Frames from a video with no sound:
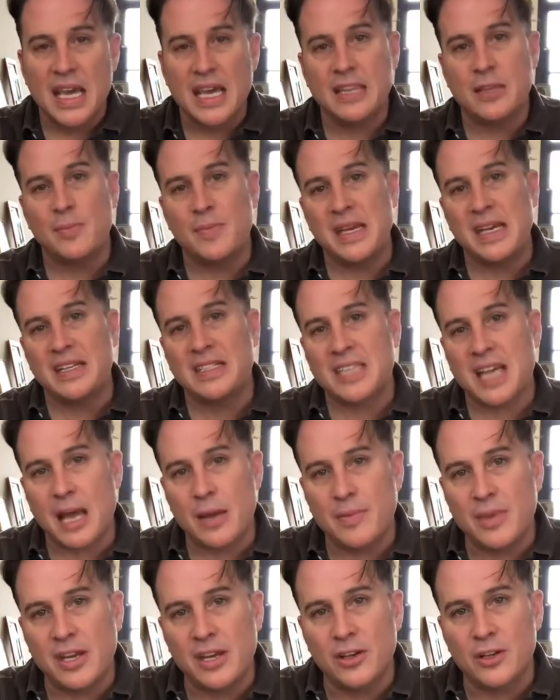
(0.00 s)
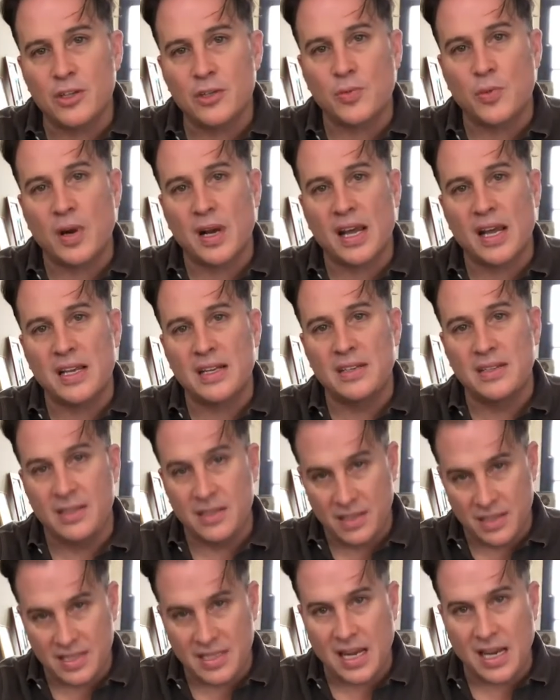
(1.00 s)
In the meantime, here's what I'd
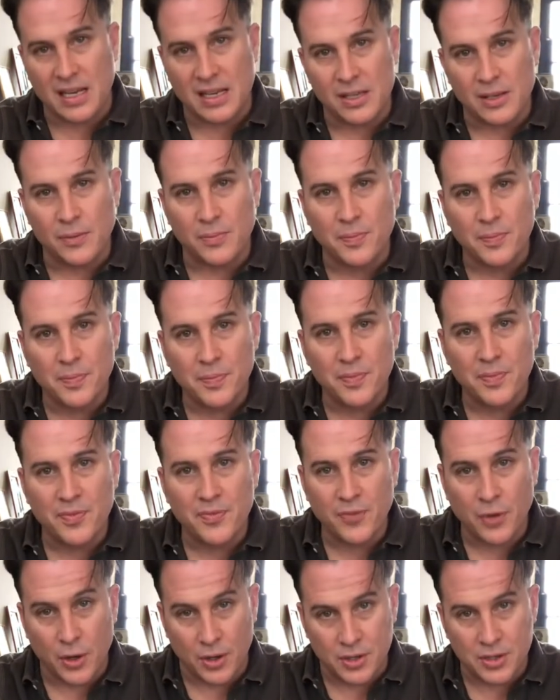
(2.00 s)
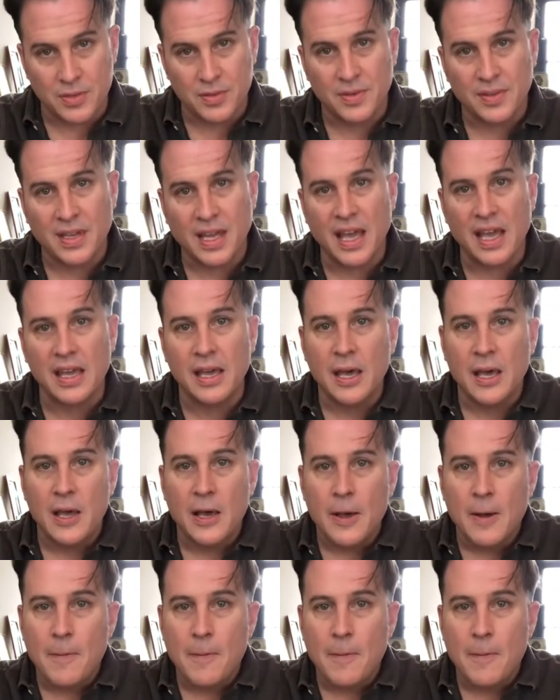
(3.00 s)
say to you first, okay?